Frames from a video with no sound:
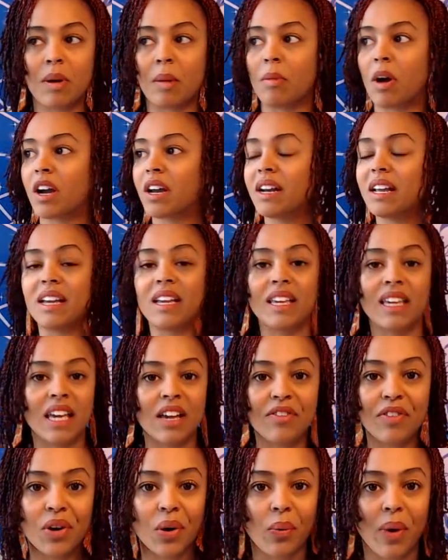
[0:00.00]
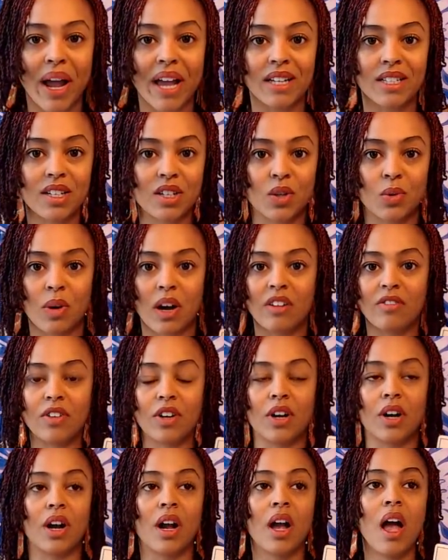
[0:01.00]
I'm not going to give it away to
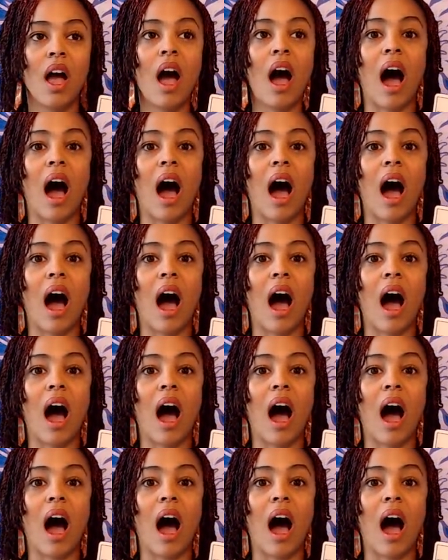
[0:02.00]
whoever.